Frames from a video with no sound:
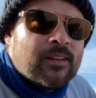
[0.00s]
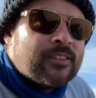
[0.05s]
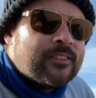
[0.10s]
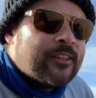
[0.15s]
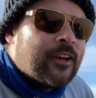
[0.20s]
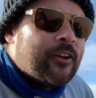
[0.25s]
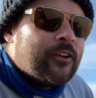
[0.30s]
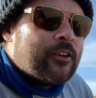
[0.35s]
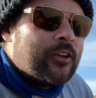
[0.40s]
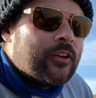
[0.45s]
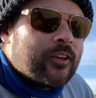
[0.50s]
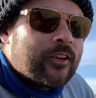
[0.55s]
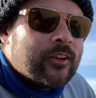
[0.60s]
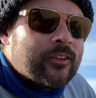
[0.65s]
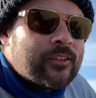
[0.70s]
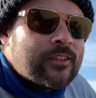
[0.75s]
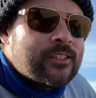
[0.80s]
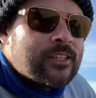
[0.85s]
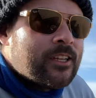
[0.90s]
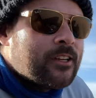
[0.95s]
So,
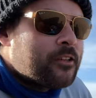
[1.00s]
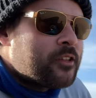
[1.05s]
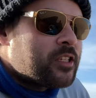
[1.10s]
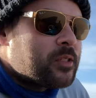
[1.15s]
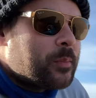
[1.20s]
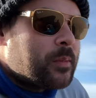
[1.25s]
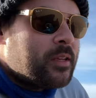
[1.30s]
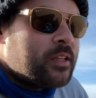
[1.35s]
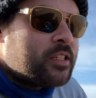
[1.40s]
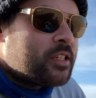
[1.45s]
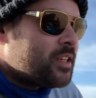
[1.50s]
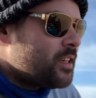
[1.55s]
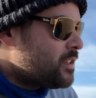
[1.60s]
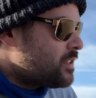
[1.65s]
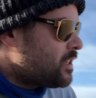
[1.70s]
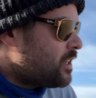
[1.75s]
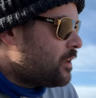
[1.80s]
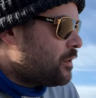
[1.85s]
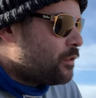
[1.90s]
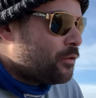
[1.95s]
good to see another
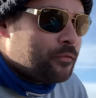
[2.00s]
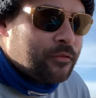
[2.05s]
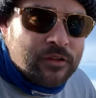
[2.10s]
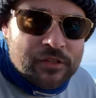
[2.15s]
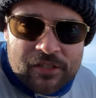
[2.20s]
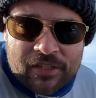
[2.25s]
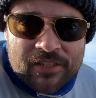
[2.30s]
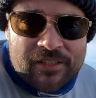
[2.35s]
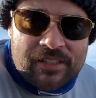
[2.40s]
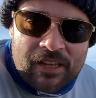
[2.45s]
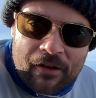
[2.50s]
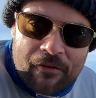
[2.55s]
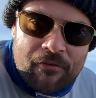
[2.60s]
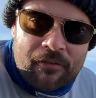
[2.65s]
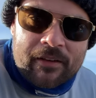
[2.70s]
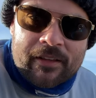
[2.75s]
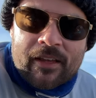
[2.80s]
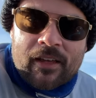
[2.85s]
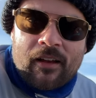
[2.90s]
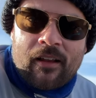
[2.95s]
species. The fishing's
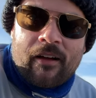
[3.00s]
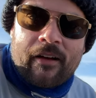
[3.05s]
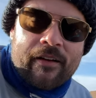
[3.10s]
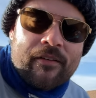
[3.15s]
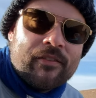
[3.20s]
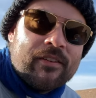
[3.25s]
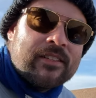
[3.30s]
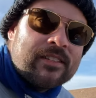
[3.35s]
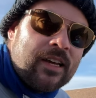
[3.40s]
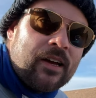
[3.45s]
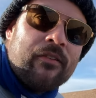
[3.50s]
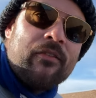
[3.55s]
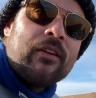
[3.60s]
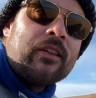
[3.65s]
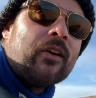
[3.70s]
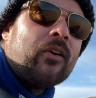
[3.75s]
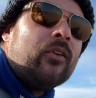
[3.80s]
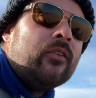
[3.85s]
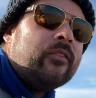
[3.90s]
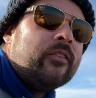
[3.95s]
definitely alive. It's
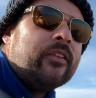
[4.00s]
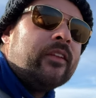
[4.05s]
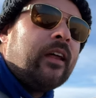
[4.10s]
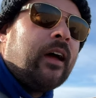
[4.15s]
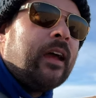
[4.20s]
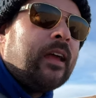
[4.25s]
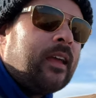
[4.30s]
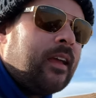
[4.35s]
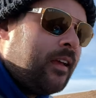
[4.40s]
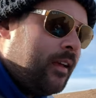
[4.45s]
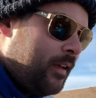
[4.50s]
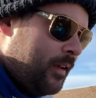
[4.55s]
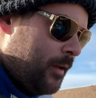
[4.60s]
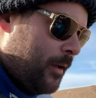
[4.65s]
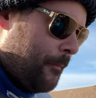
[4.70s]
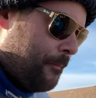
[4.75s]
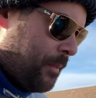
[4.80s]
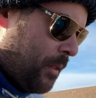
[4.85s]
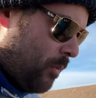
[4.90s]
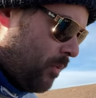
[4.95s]
definitely on today.
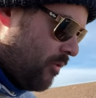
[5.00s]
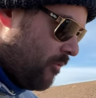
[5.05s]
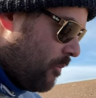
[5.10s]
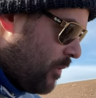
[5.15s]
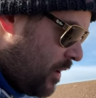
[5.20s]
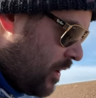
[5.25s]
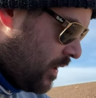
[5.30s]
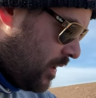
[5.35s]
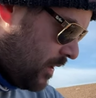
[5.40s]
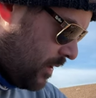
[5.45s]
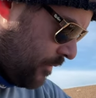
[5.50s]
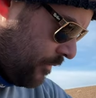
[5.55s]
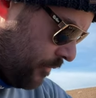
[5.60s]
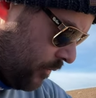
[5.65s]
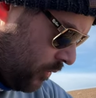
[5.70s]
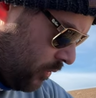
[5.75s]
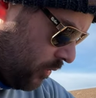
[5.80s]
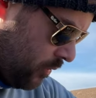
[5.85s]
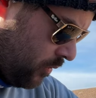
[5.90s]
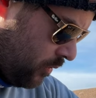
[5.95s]
And we've been here
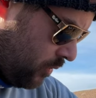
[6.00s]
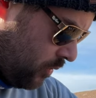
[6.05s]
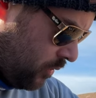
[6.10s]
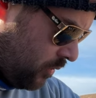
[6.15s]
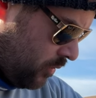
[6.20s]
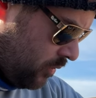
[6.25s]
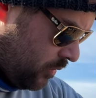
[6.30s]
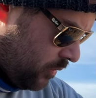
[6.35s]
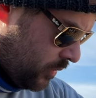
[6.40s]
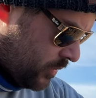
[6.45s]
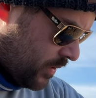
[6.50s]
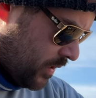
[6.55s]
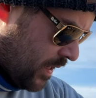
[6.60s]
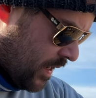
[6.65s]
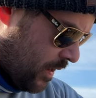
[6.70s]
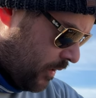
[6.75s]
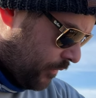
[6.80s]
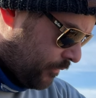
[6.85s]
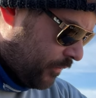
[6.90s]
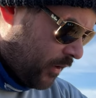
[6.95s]
for, what's it
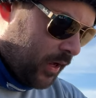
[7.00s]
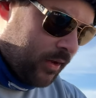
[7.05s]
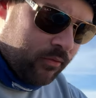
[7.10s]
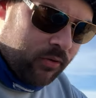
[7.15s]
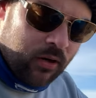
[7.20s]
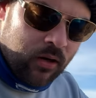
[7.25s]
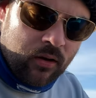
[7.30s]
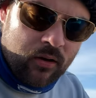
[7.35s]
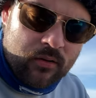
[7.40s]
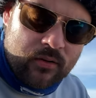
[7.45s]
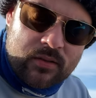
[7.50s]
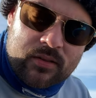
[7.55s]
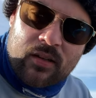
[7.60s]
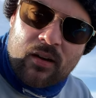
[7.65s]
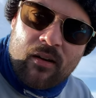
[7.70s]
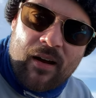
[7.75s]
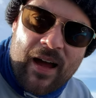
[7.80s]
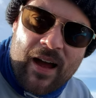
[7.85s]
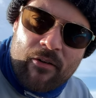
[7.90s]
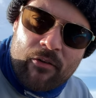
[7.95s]
now, 5 o'clock, so
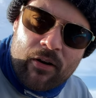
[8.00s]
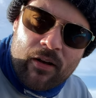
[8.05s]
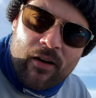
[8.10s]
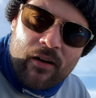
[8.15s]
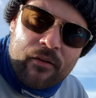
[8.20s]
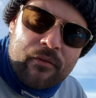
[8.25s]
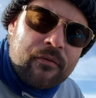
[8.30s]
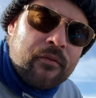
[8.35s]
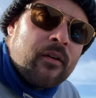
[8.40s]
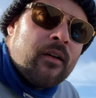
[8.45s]
hour and a